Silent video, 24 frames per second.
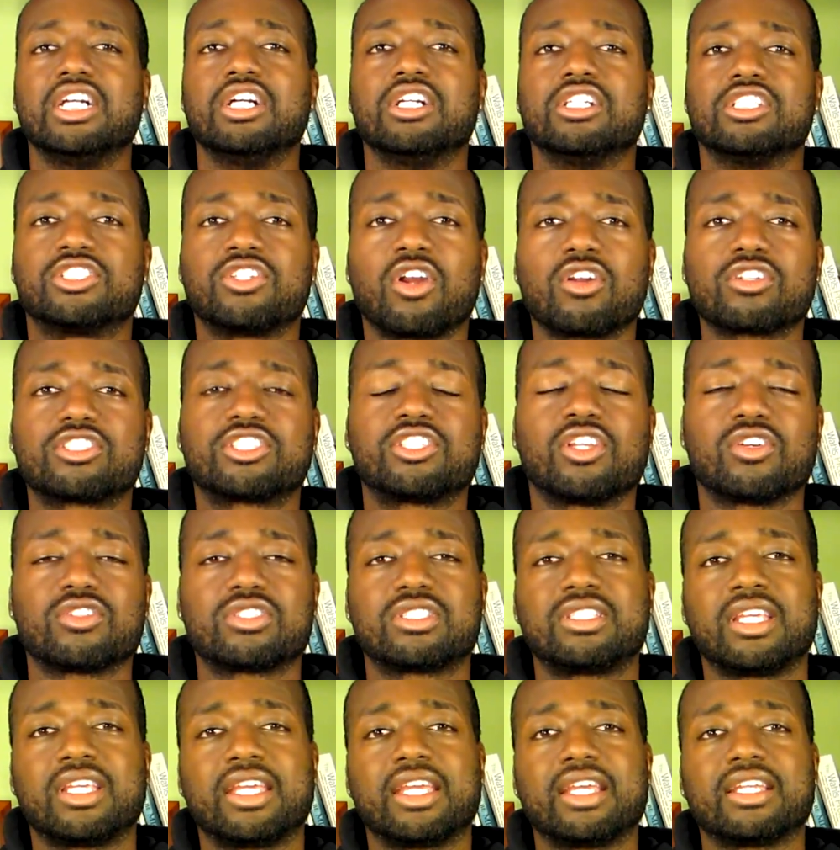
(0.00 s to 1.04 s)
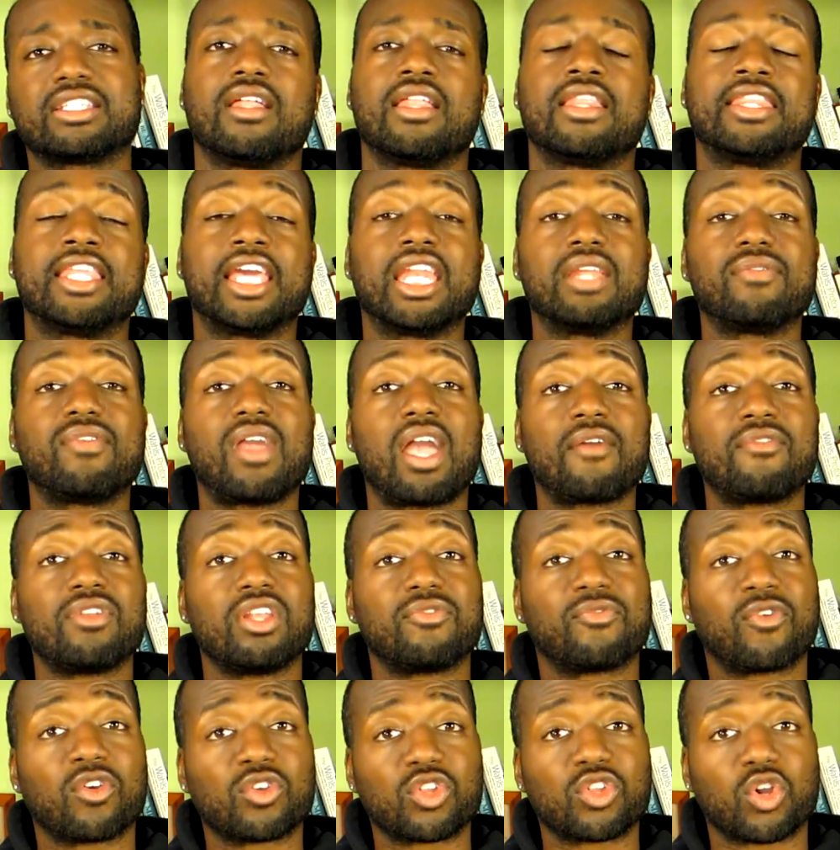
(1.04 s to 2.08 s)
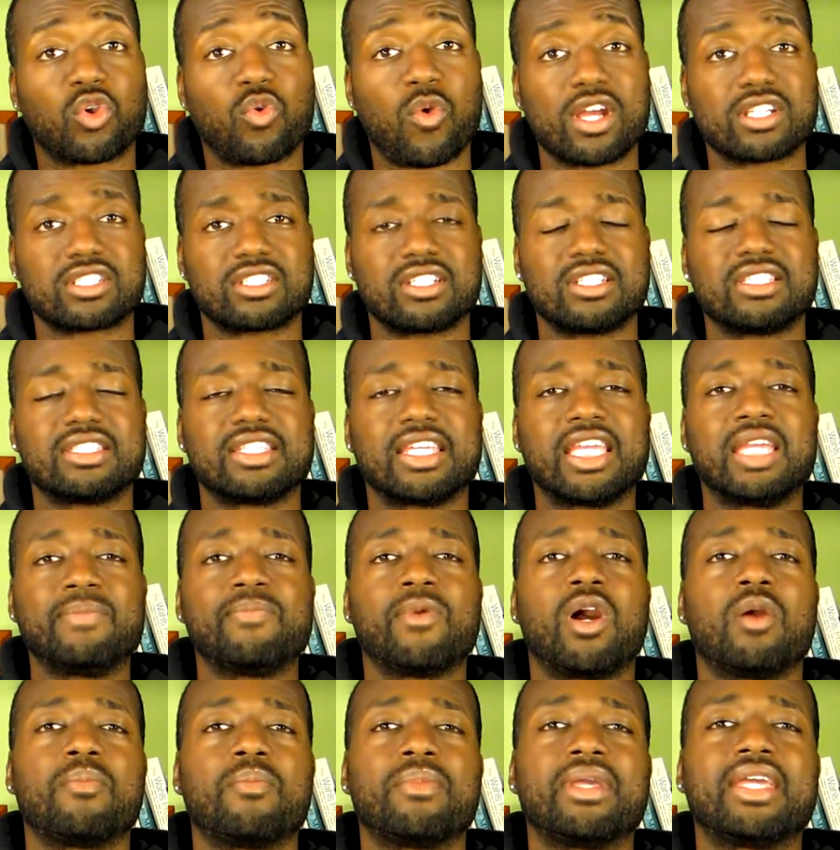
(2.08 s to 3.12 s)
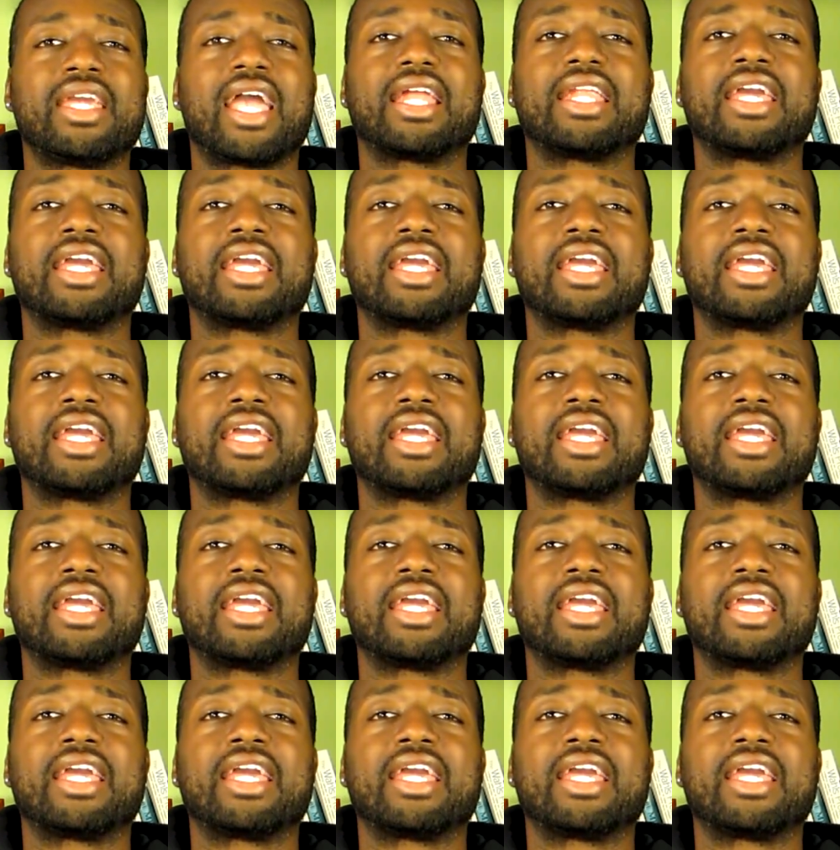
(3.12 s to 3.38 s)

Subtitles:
Search those things. Then if you have any further questions, email me at